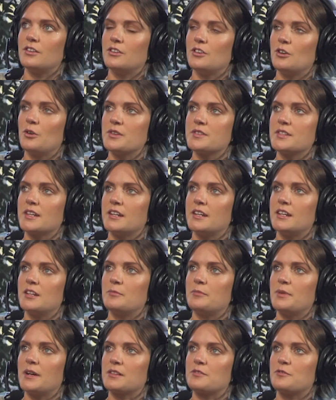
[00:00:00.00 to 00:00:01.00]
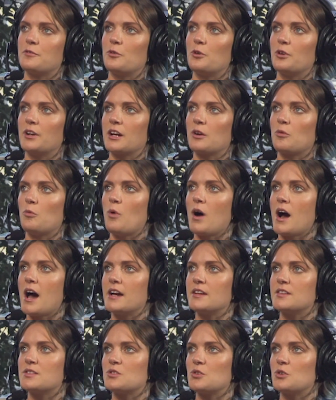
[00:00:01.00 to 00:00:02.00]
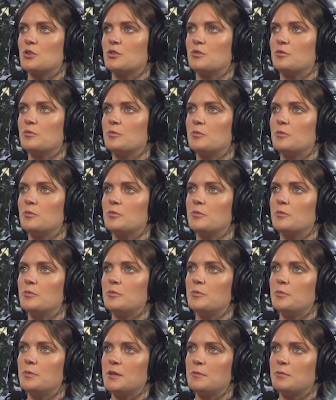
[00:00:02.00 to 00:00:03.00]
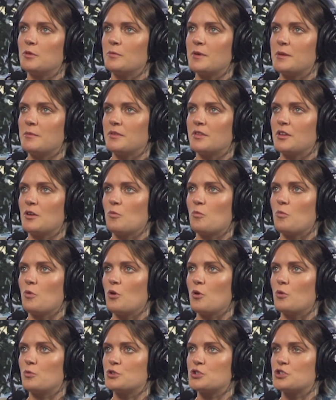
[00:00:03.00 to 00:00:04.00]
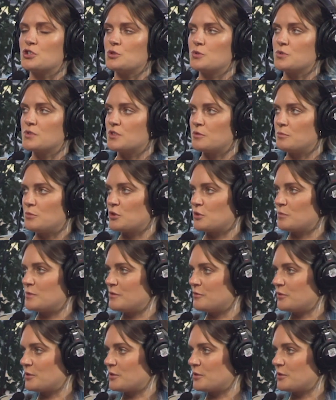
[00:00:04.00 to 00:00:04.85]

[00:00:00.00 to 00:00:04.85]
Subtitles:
It's had an impact for like why certain people maybe they won't choose to book me